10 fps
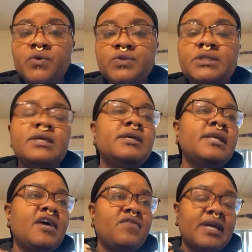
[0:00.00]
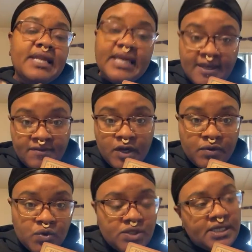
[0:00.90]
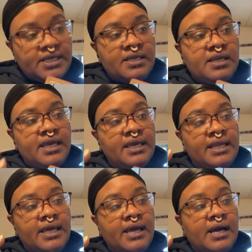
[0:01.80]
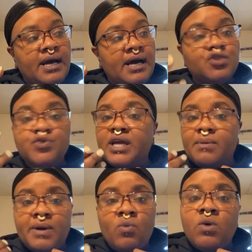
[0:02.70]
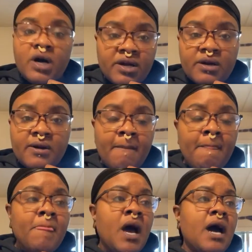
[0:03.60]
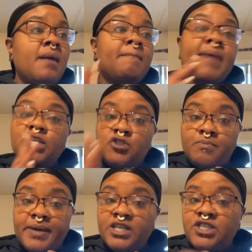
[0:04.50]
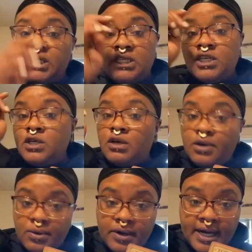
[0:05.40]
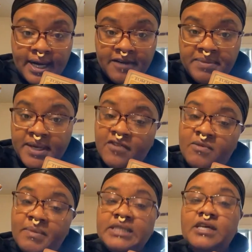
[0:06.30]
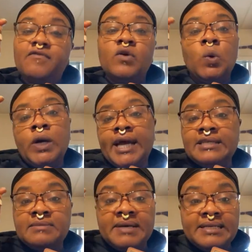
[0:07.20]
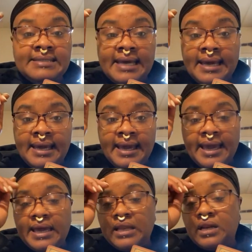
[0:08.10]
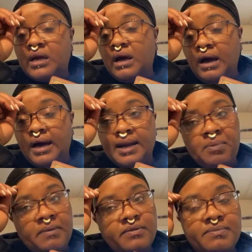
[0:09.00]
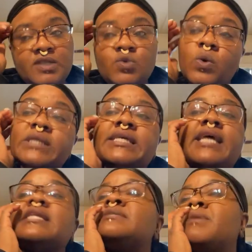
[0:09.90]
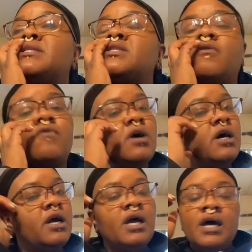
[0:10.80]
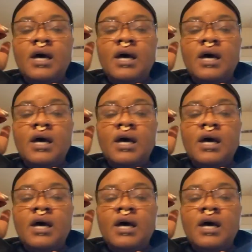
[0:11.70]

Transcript: routine, having an evening routine, eating, drinking my water, masturbation. Good Lord, I have been giving myself an orgasm a day, and God, I probably missed one day this month so far